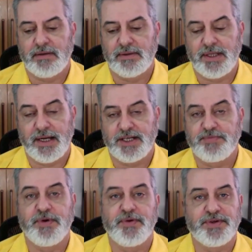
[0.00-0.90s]
that
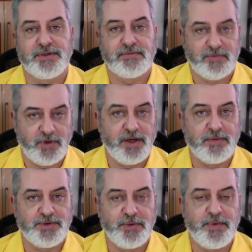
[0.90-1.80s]
experience when it
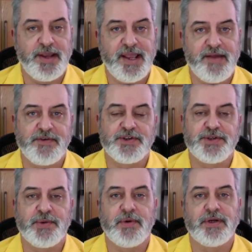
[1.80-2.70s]
comes to behavior and
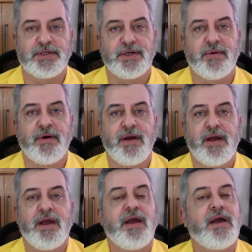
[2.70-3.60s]
so on. So
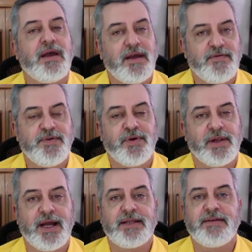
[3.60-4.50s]
if you
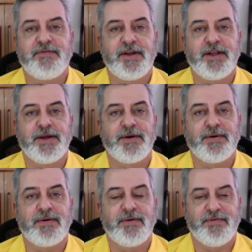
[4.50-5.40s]
liked the
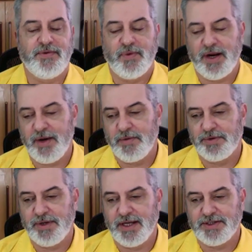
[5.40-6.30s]
video, if you were able
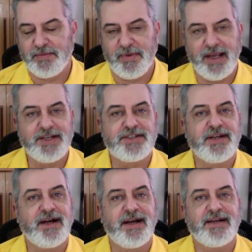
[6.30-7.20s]
to get some
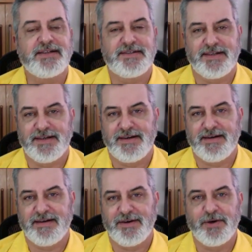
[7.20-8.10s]
insights
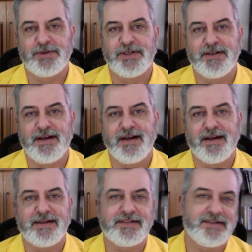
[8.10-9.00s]
and golden
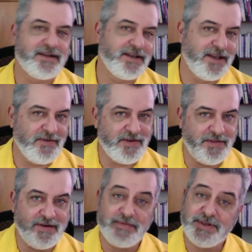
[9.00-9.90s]
nuggets, give it a
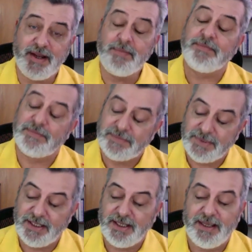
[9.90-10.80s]
thumbs up.
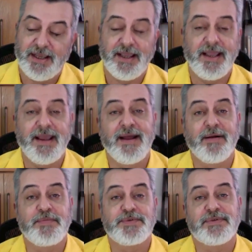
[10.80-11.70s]
It
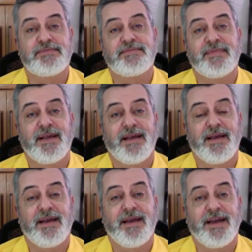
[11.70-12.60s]
helps,
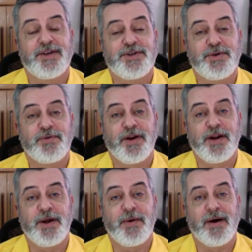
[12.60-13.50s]
as you
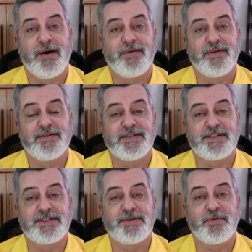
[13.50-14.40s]
already know how the
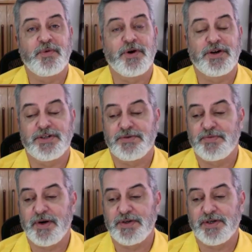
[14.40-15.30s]
system works,
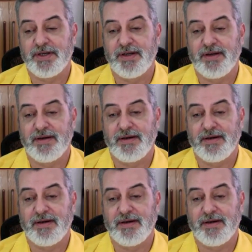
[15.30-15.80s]
especially